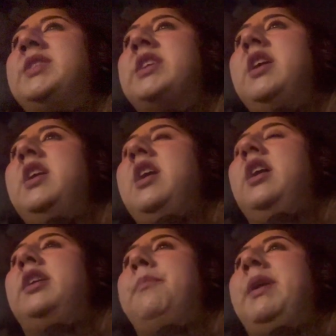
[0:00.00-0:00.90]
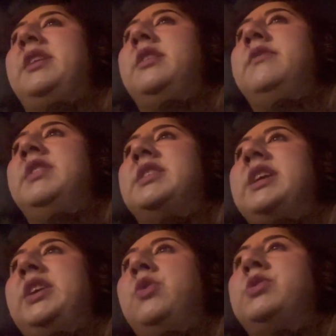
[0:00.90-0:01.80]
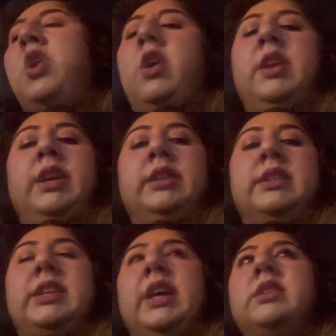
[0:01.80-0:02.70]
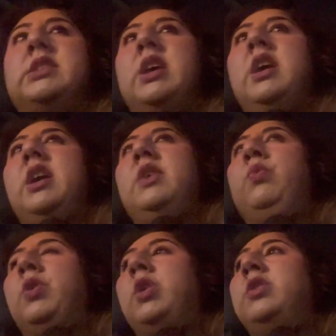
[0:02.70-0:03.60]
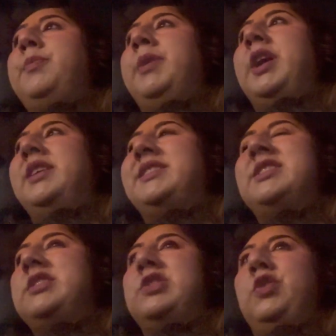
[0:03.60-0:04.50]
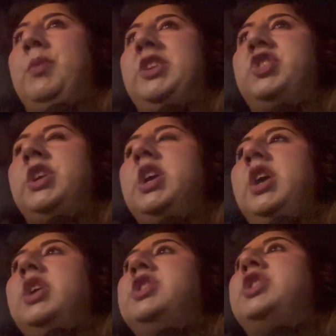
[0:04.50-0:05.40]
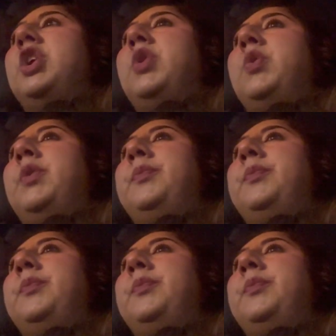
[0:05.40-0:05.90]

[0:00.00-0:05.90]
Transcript: a competitiveness that goes on in the sales world, but this is just too much. So